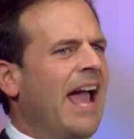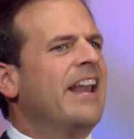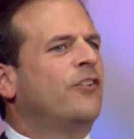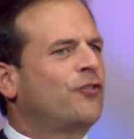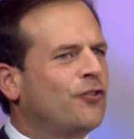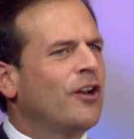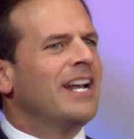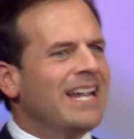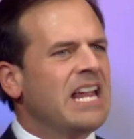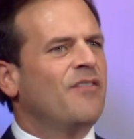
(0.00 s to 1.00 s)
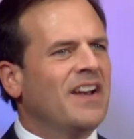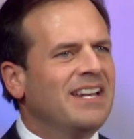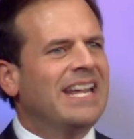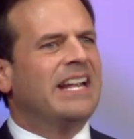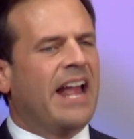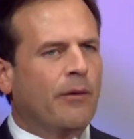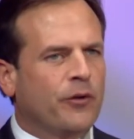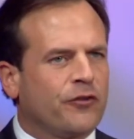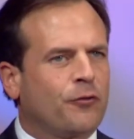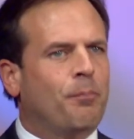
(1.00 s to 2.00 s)
and it shouldn't even need a
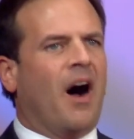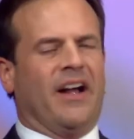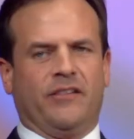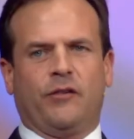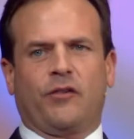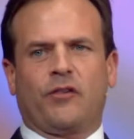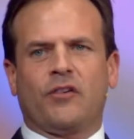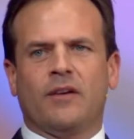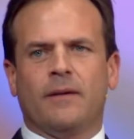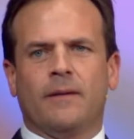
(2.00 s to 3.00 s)
response.